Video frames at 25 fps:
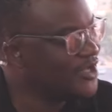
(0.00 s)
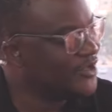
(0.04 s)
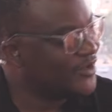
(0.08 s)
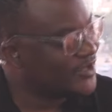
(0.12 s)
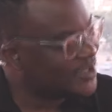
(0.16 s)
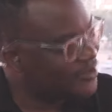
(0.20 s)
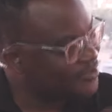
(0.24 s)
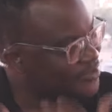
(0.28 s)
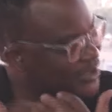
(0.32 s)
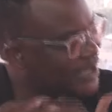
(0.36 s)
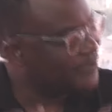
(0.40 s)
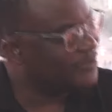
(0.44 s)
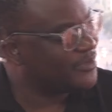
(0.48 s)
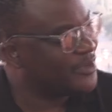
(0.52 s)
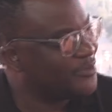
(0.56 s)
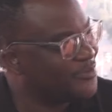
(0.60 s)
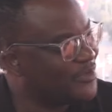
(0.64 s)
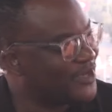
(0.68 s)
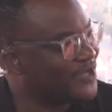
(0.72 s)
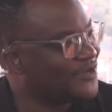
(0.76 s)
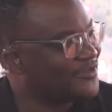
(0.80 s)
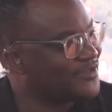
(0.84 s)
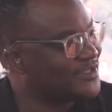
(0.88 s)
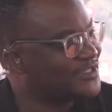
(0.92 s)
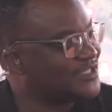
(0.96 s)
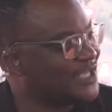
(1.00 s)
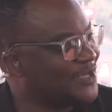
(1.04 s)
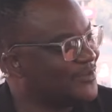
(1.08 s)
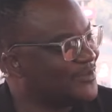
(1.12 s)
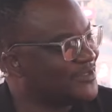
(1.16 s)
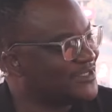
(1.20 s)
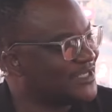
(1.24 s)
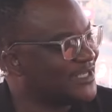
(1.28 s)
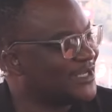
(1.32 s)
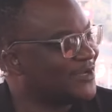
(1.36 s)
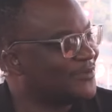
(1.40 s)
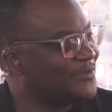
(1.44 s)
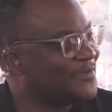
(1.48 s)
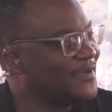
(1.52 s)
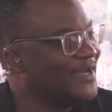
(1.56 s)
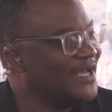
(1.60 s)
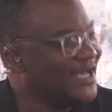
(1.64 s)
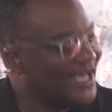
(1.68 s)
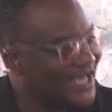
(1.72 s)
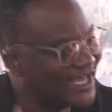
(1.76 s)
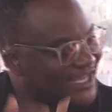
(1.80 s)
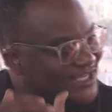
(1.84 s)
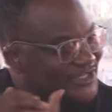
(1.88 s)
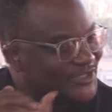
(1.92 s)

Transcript: you can be part of the Sable setup, yeah.